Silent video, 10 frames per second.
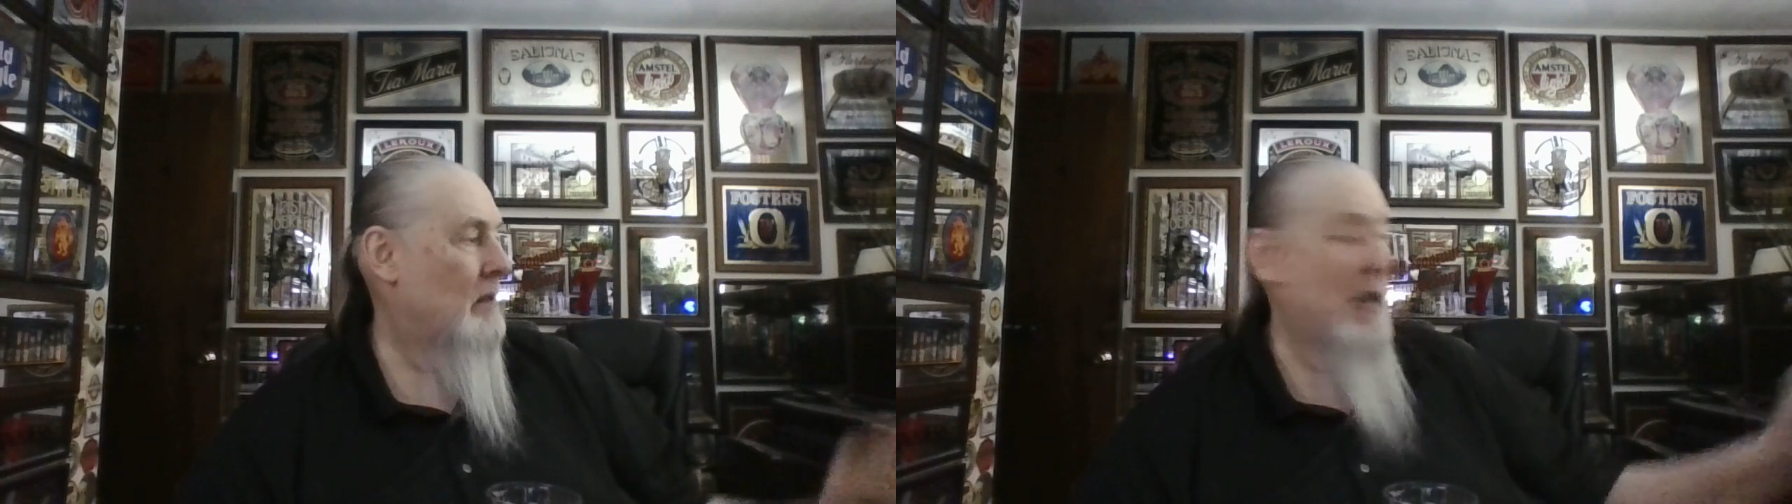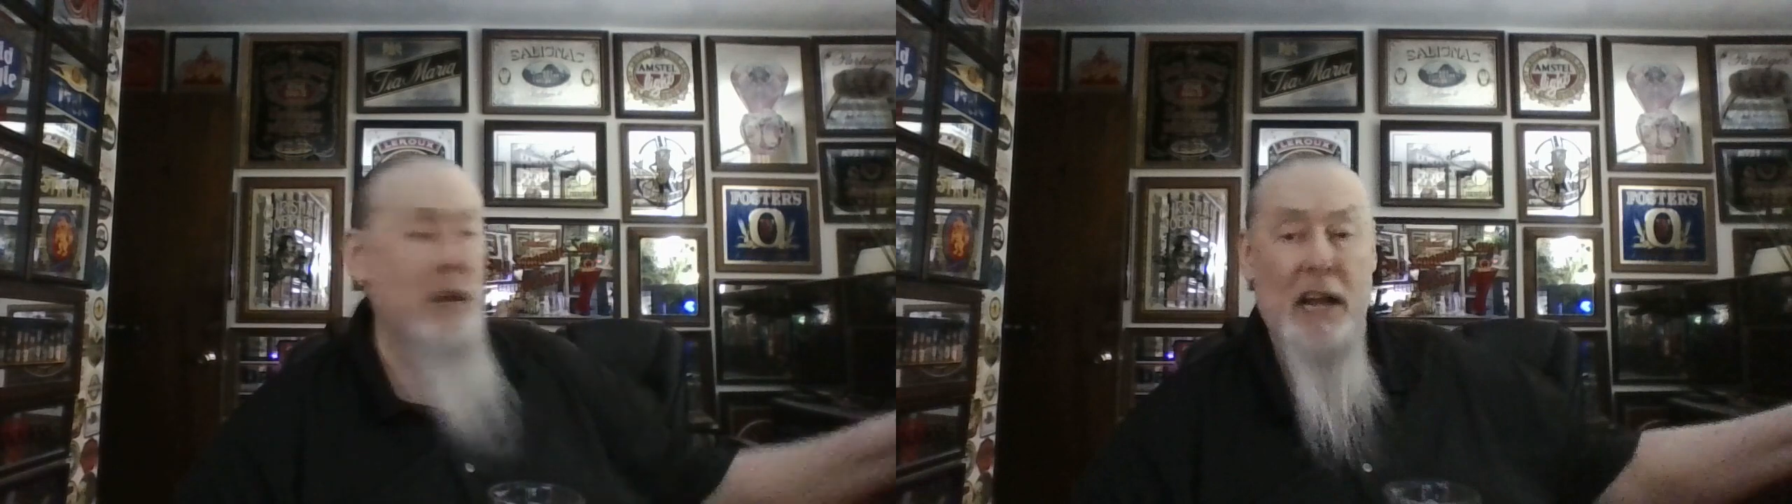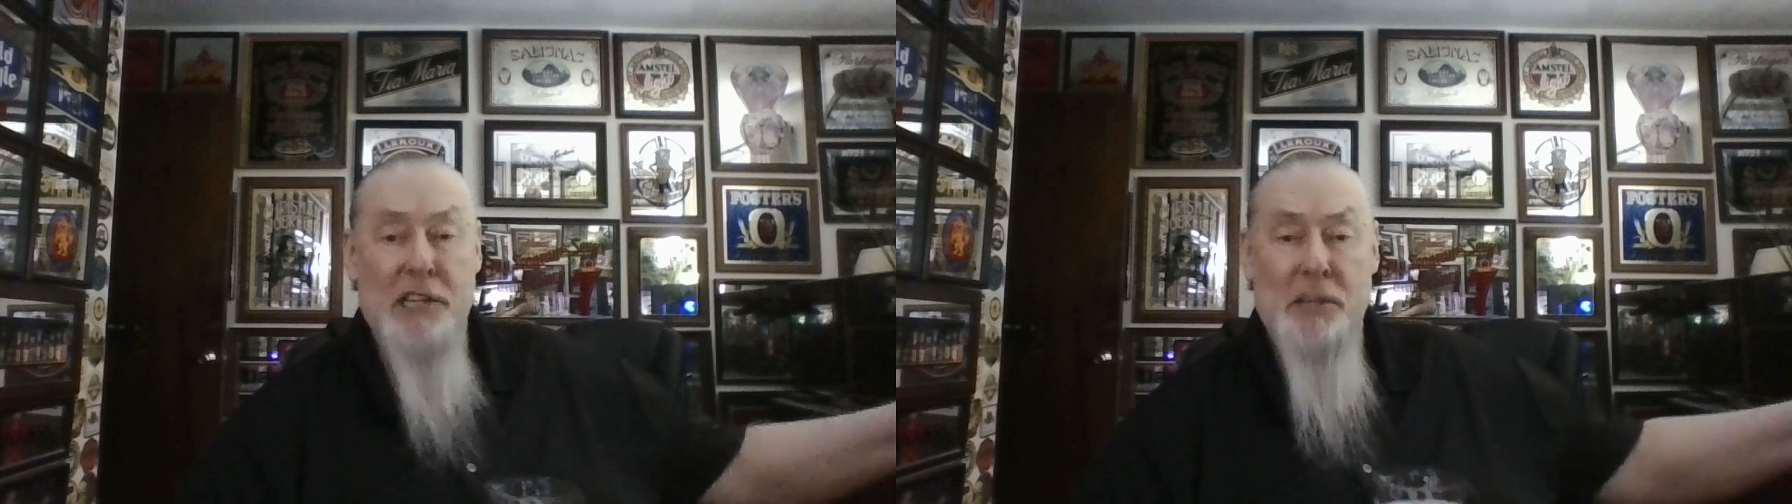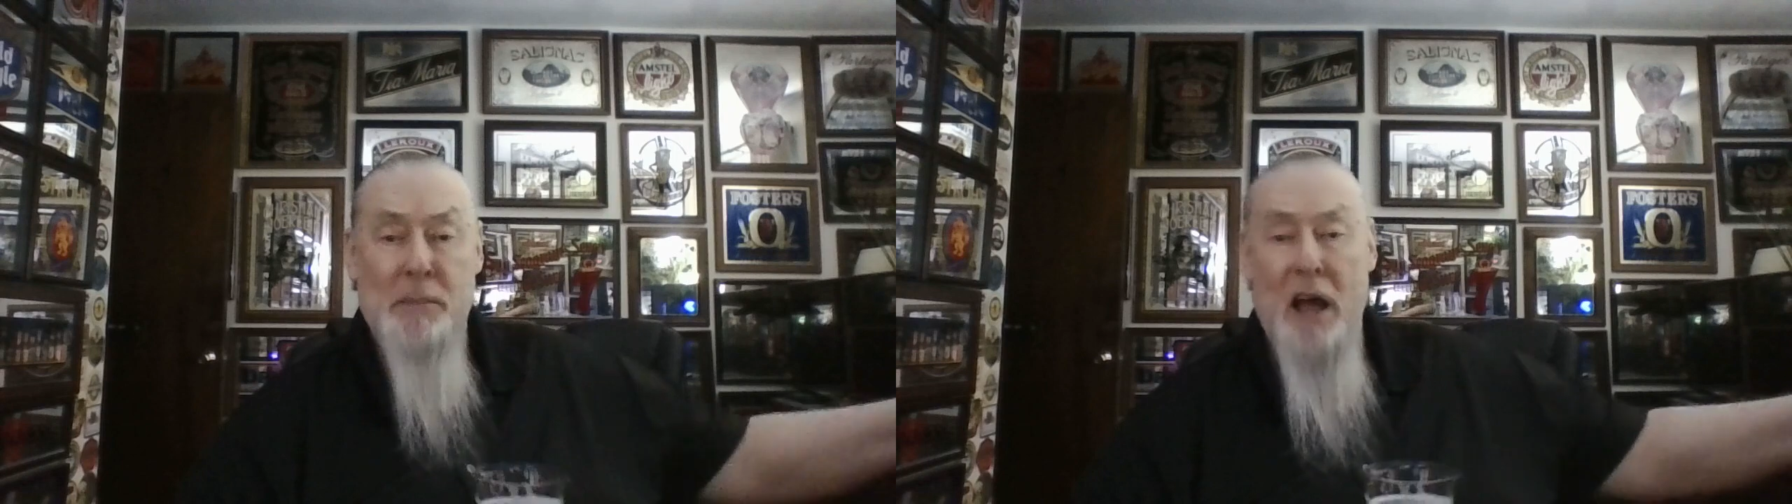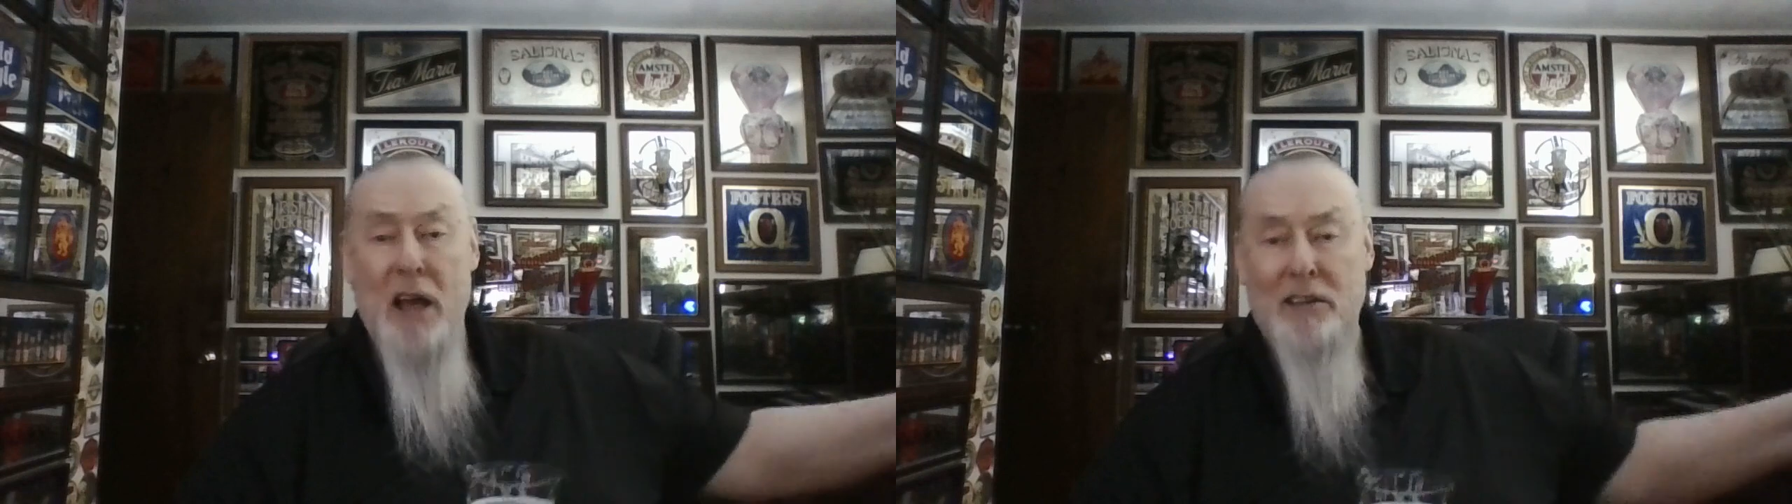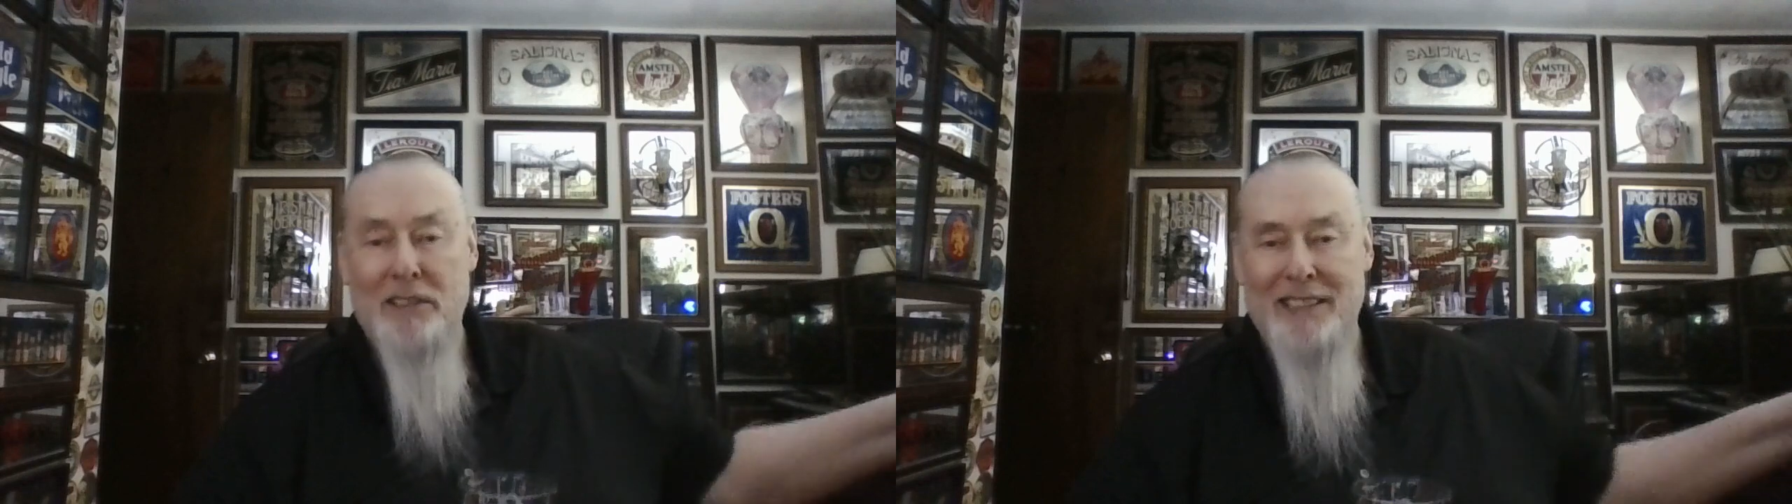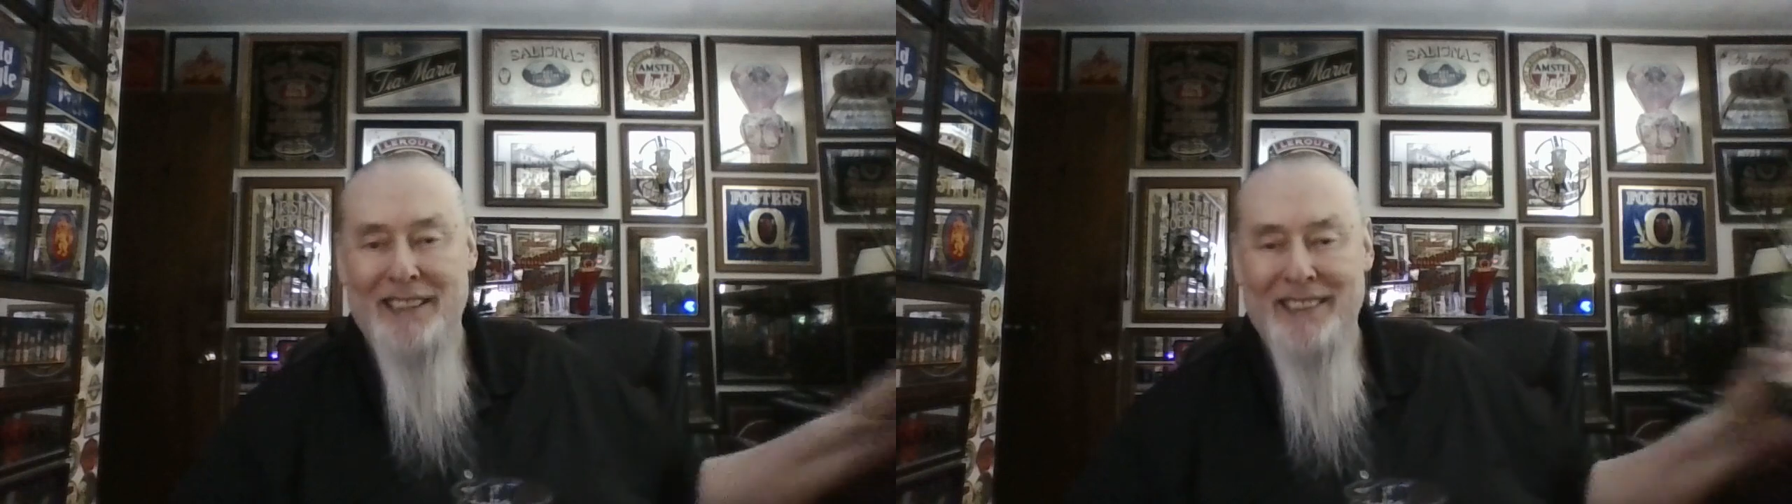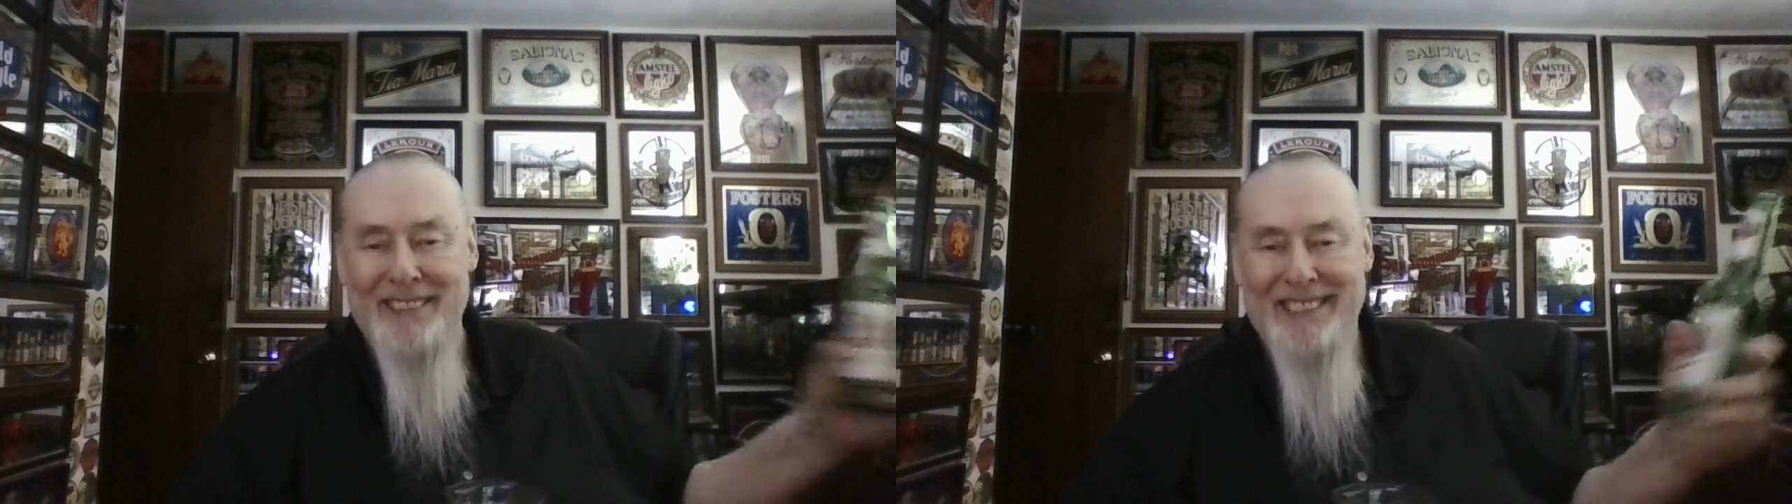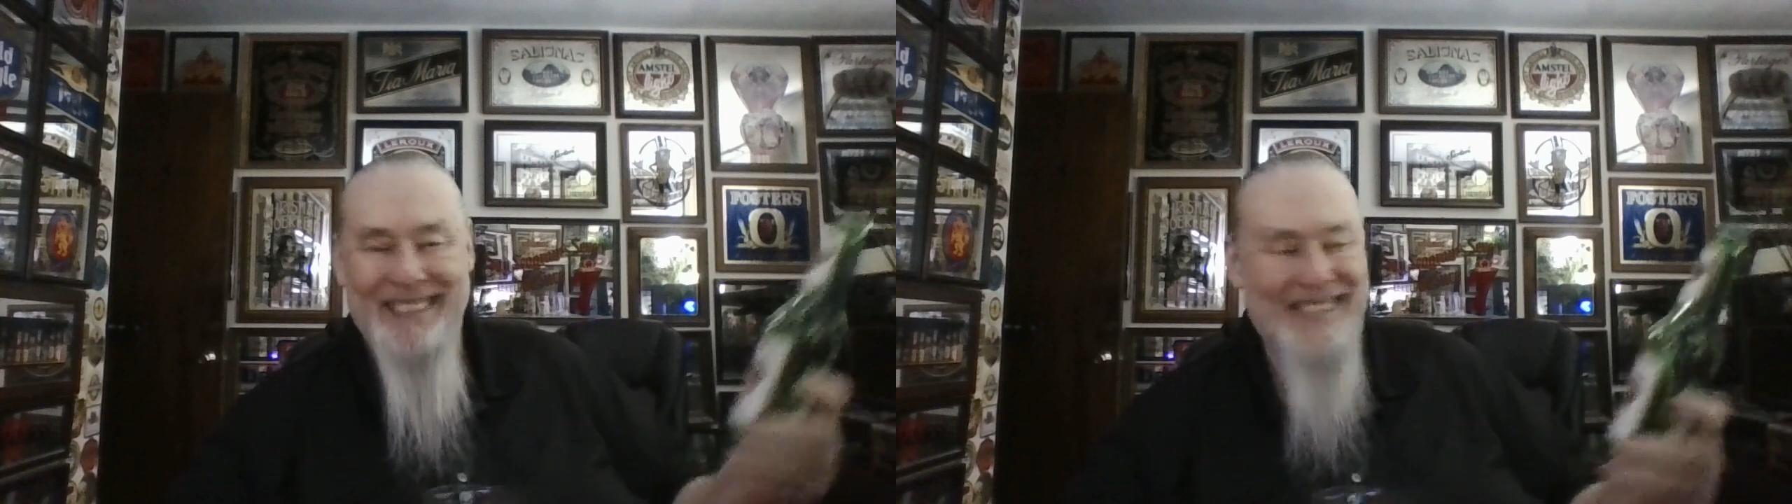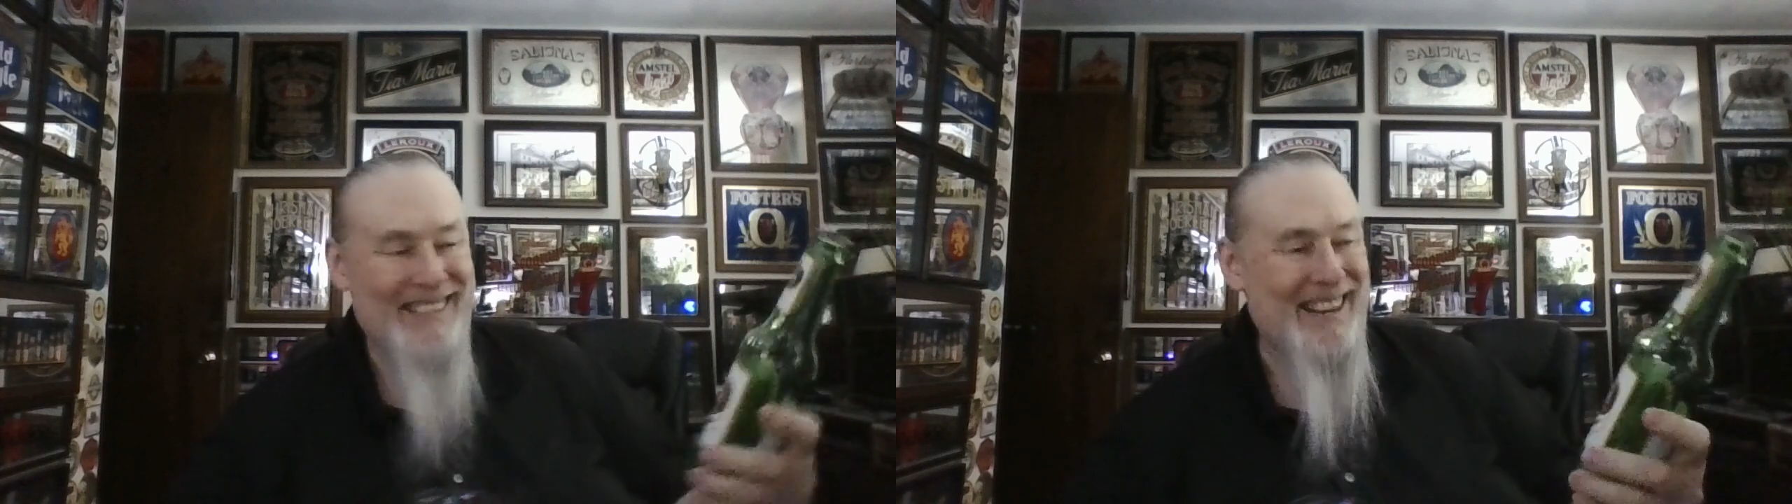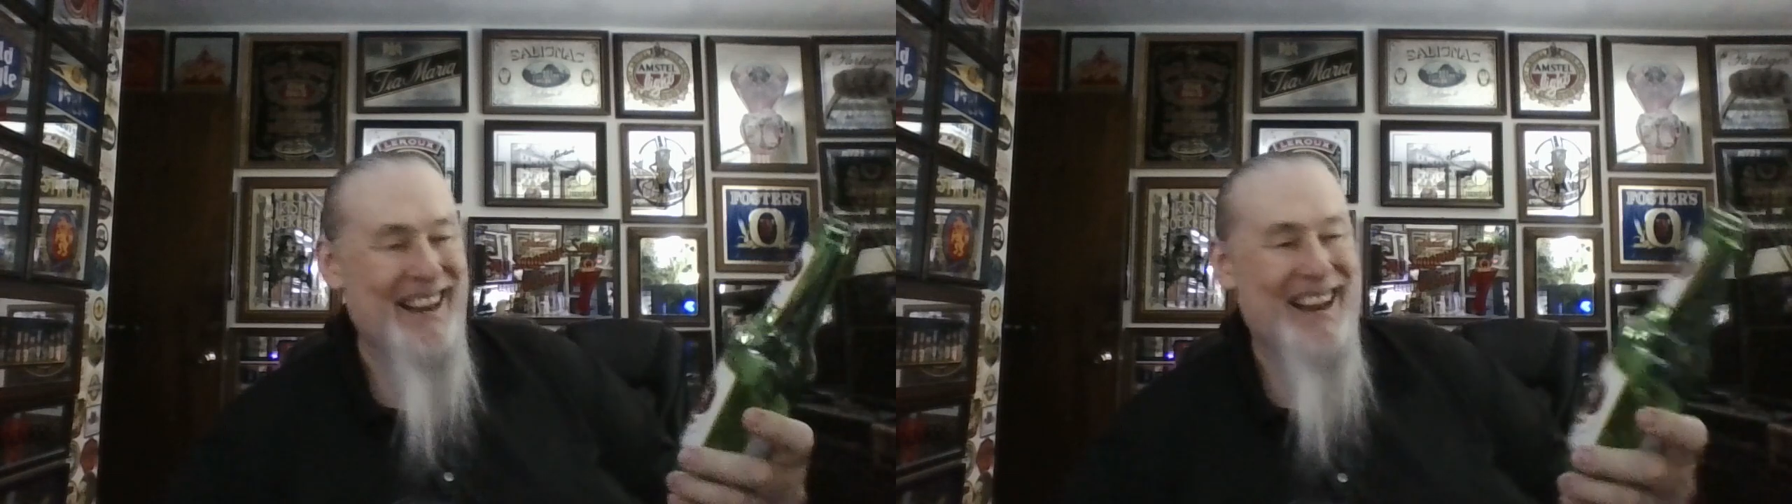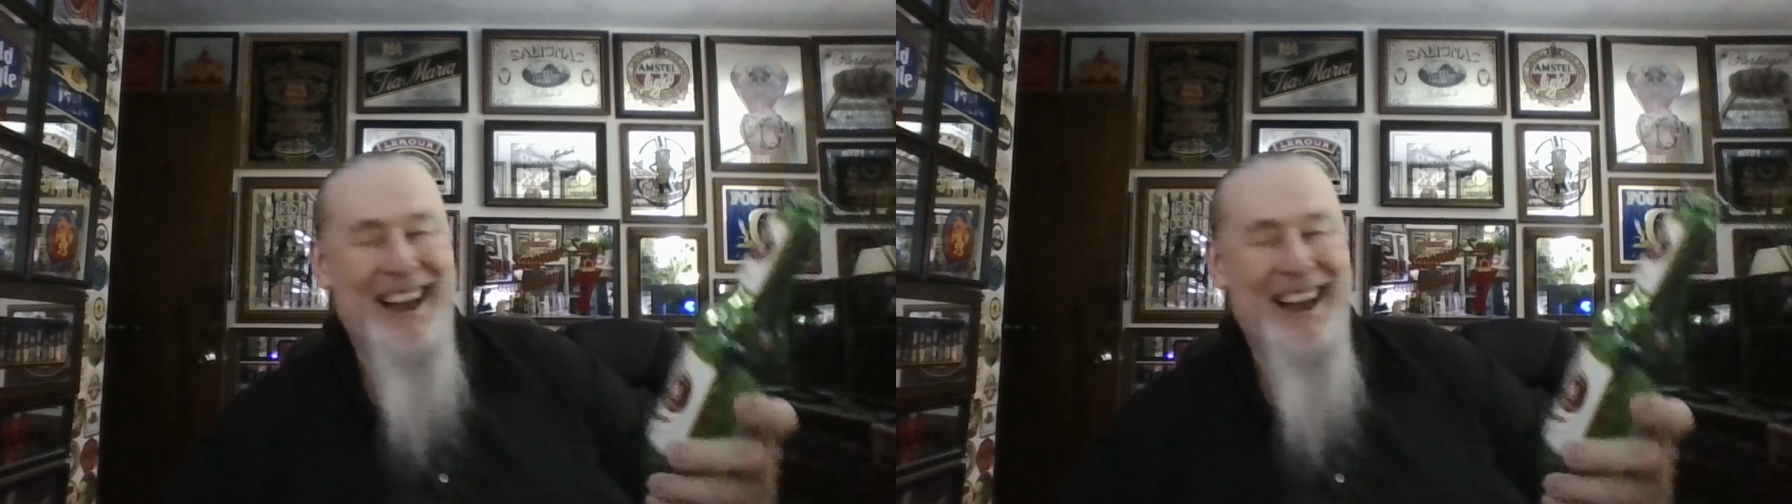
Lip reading: I lost the bottle. Here it is.